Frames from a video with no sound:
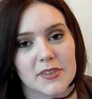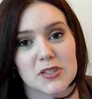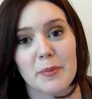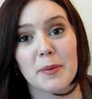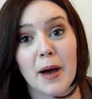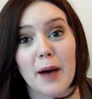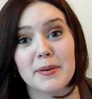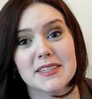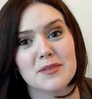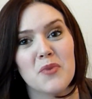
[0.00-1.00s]
So I'm going to pop
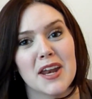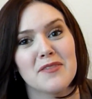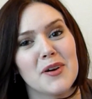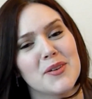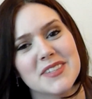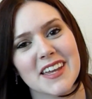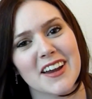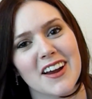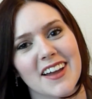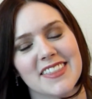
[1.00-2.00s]
in some wedding photos
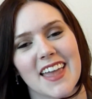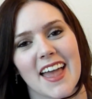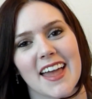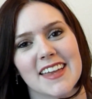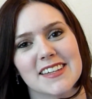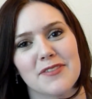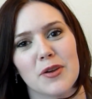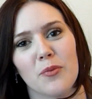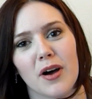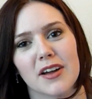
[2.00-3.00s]
here at the end. If
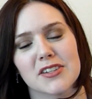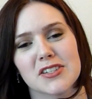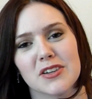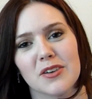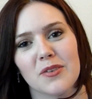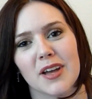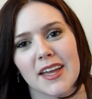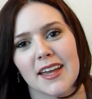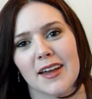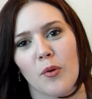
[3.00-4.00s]
you want to
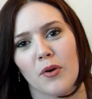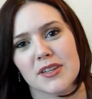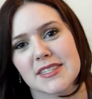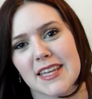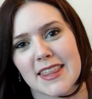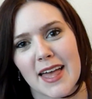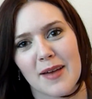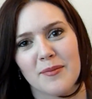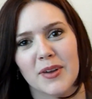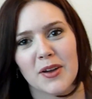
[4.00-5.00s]
see
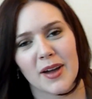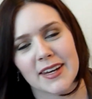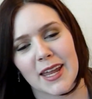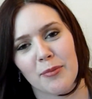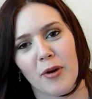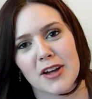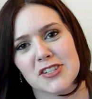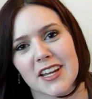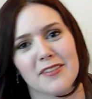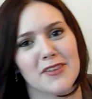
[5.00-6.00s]
them, go ahead and keep
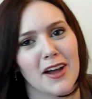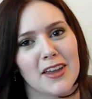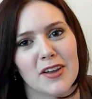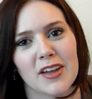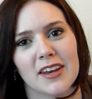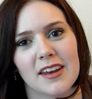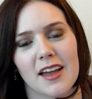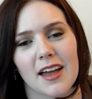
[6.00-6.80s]
watching. If not, you can